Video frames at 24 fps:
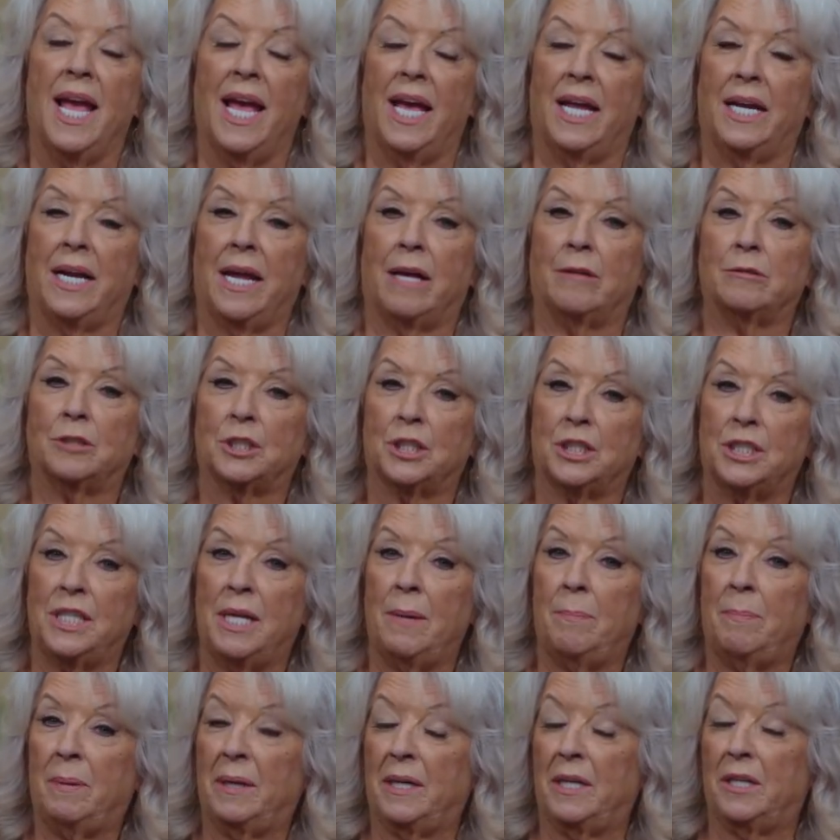and I'll
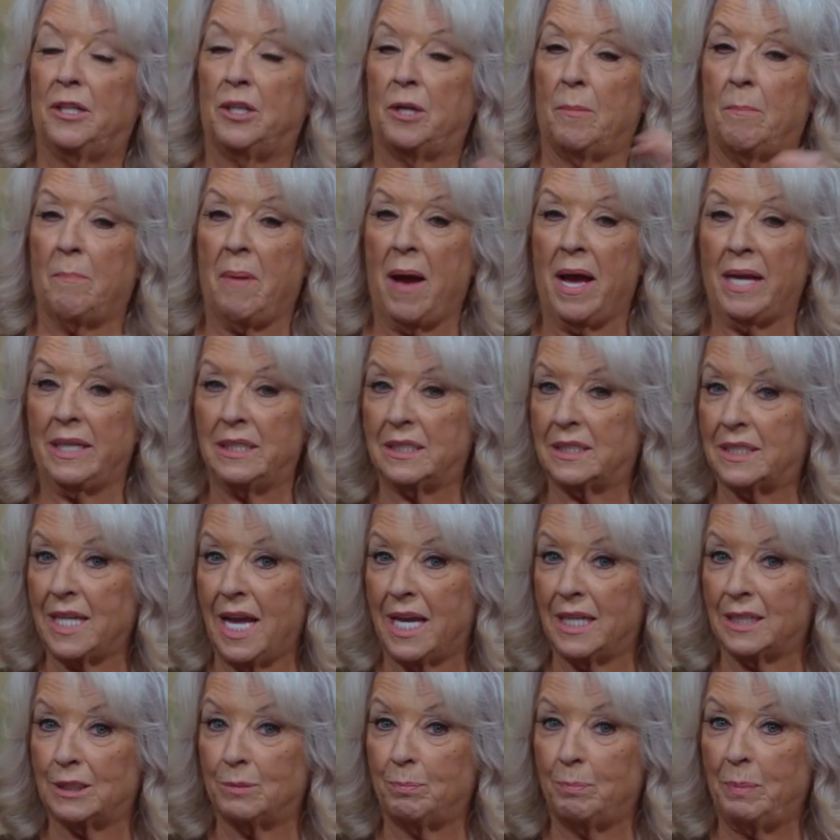snip it into bite
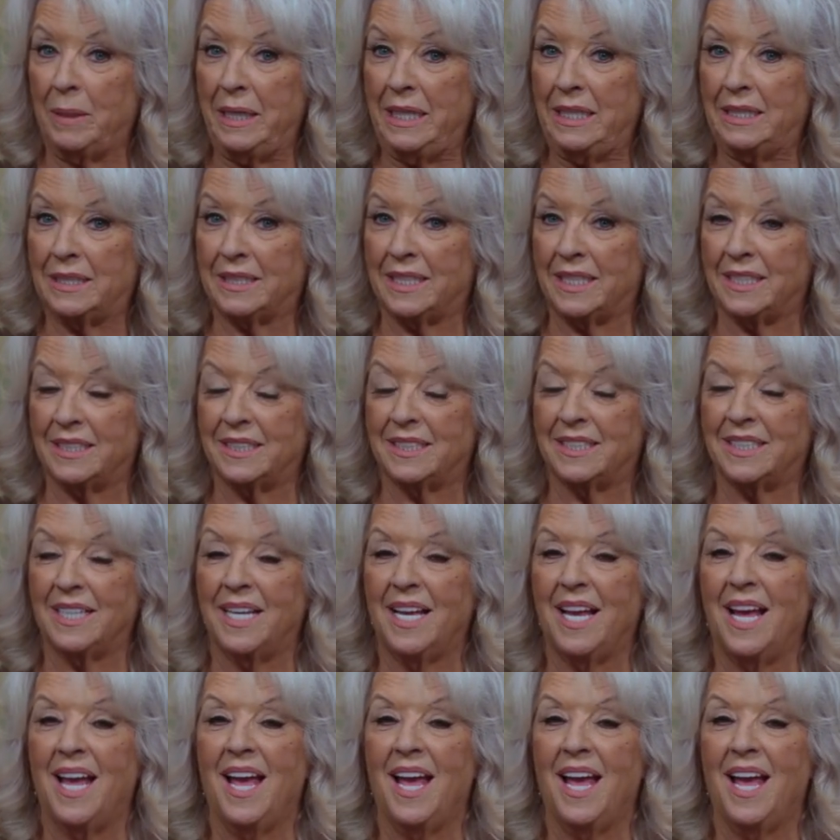sized pieces